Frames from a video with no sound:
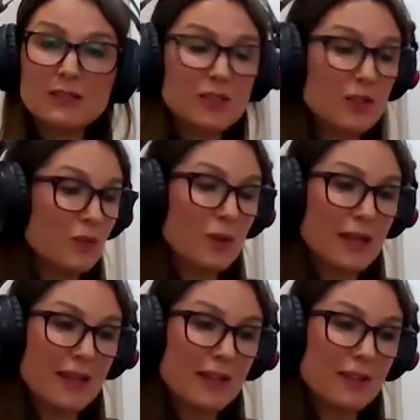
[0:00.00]
So
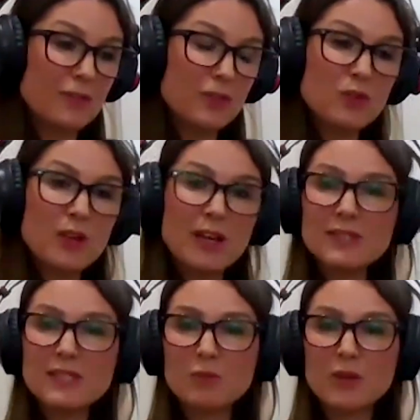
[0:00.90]
if you have
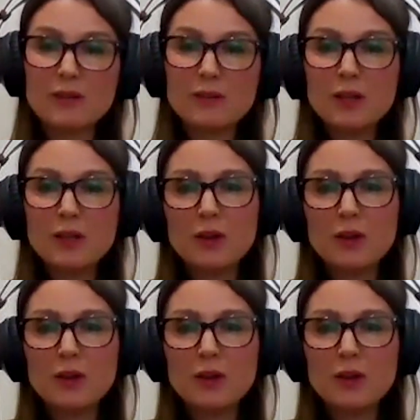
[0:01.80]
someone